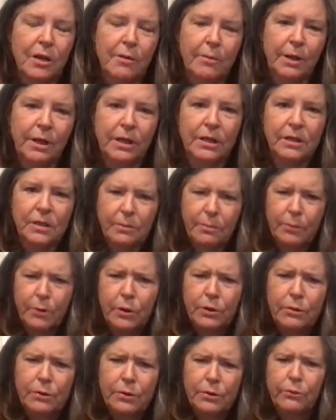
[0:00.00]
because the
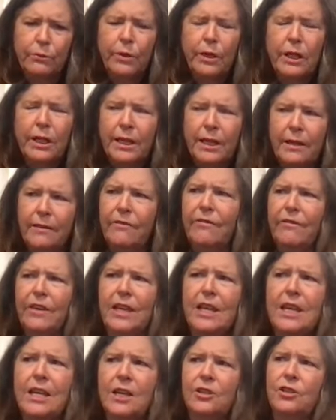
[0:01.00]
book was really
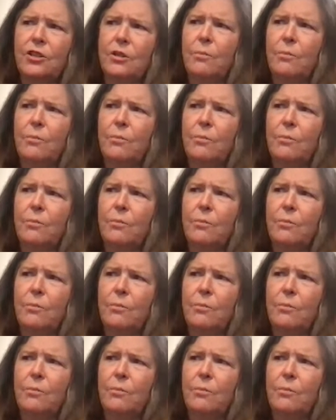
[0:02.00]
finished.